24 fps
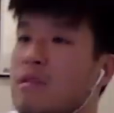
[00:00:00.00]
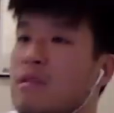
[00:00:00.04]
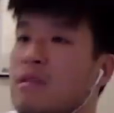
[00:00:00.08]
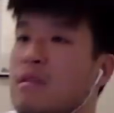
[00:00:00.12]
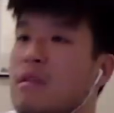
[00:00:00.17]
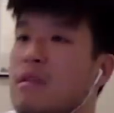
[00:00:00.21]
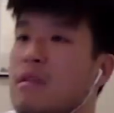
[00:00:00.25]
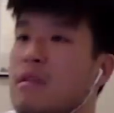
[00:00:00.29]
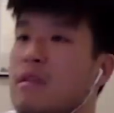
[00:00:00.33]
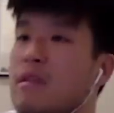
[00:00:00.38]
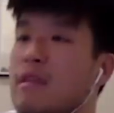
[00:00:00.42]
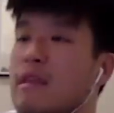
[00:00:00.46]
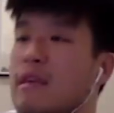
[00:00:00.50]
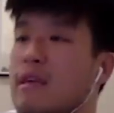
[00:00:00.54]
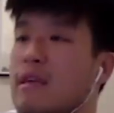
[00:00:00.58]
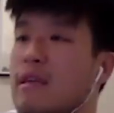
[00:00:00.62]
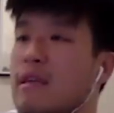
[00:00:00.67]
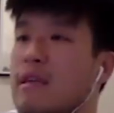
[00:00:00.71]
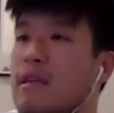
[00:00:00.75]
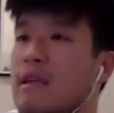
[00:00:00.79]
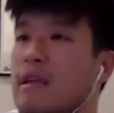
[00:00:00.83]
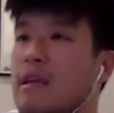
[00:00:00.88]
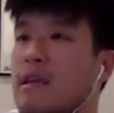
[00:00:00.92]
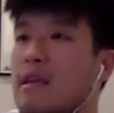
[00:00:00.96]
the
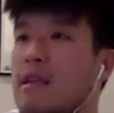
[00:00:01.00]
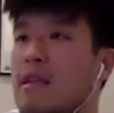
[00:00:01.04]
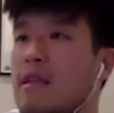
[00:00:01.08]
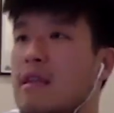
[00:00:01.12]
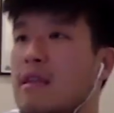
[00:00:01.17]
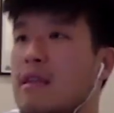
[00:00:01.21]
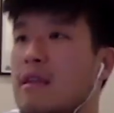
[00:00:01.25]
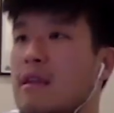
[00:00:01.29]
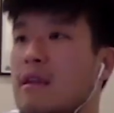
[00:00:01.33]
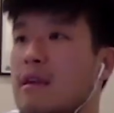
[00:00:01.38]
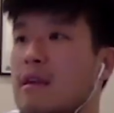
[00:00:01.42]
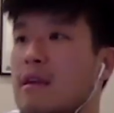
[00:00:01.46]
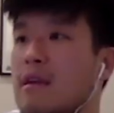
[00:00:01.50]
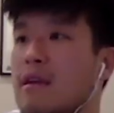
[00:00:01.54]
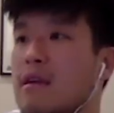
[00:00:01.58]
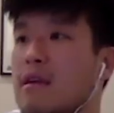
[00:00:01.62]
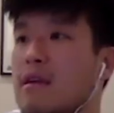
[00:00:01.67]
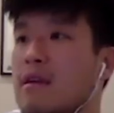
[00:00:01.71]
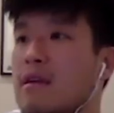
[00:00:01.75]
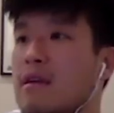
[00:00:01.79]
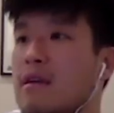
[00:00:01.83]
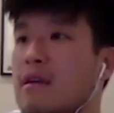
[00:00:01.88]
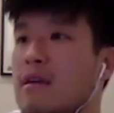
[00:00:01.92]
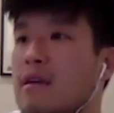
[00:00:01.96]
thing that I
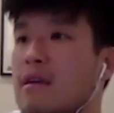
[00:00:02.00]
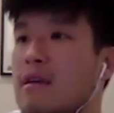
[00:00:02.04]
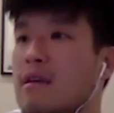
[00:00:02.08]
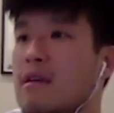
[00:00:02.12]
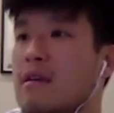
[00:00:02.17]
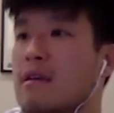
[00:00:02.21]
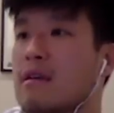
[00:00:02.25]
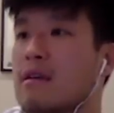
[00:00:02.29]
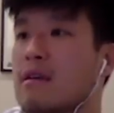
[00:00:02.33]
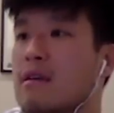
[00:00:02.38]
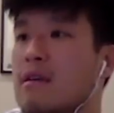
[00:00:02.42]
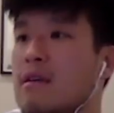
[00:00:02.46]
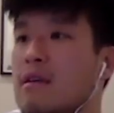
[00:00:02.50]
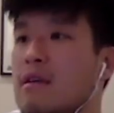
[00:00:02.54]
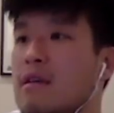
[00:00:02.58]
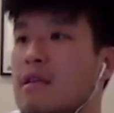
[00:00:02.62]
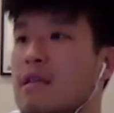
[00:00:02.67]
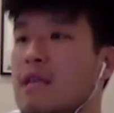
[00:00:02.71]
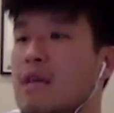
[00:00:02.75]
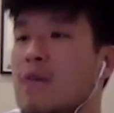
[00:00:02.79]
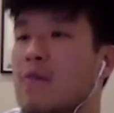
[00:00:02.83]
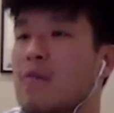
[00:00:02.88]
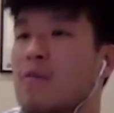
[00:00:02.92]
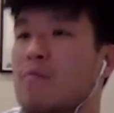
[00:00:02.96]
think
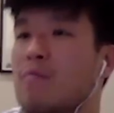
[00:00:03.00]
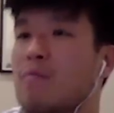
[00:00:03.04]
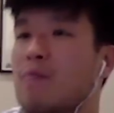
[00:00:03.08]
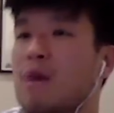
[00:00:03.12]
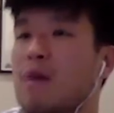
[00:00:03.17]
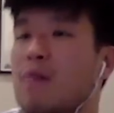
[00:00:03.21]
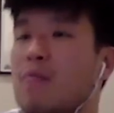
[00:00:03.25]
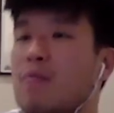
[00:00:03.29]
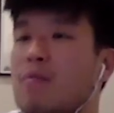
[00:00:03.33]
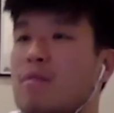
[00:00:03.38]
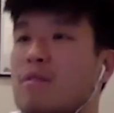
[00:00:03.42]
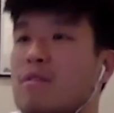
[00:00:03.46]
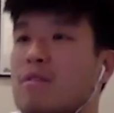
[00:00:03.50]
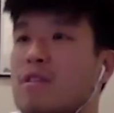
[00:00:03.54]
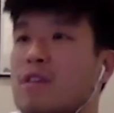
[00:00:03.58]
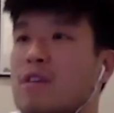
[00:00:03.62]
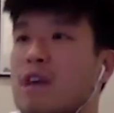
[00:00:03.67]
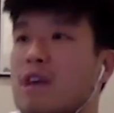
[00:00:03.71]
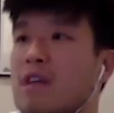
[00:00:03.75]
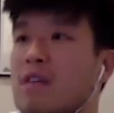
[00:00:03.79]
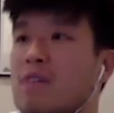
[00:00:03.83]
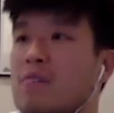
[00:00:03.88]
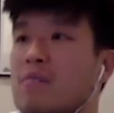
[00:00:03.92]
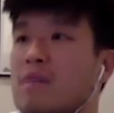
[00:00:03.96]
that would probably
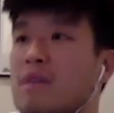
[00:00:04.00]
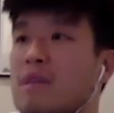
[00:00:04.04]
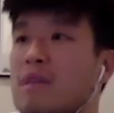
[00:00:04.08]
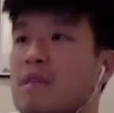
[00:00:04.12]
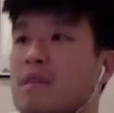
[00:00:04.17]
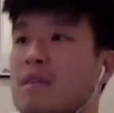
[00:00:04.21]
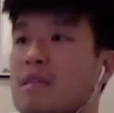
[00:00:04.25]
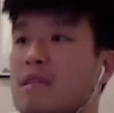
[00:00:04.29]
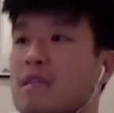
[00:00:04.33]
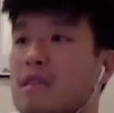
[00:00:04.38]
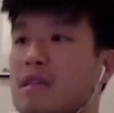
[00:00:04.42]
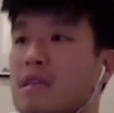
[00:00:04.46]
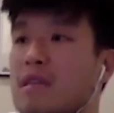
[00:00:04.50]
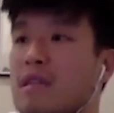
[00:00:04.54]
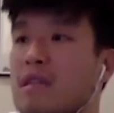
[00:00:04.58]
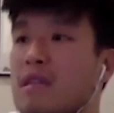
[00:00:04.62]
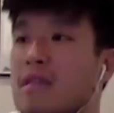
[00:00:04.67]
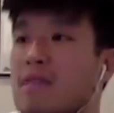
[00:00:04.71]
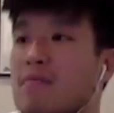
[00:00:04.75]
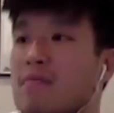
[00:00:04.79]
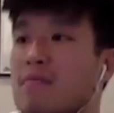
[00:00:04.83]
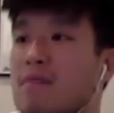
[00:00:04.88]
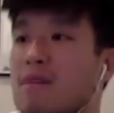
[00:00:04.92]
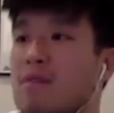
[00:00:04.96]
shock me as a kid
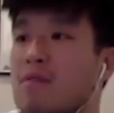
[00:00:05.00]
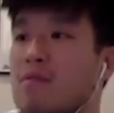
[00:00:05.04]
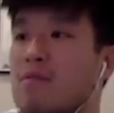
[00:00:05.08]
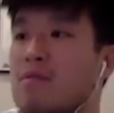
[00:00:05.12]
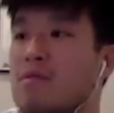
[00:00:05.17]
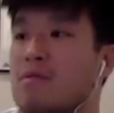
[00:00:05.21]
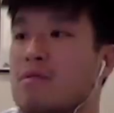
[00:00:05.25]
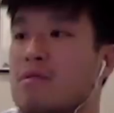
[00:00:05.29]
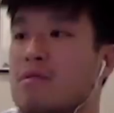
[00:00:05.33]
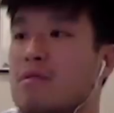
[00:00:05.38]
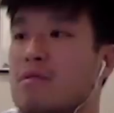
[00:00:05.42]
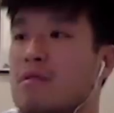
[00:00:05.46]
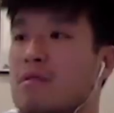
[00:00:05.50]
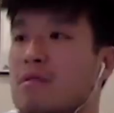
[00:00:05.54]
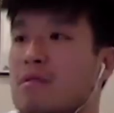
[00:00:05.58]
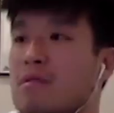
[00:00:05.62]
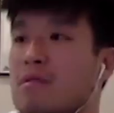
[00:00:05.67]
the most?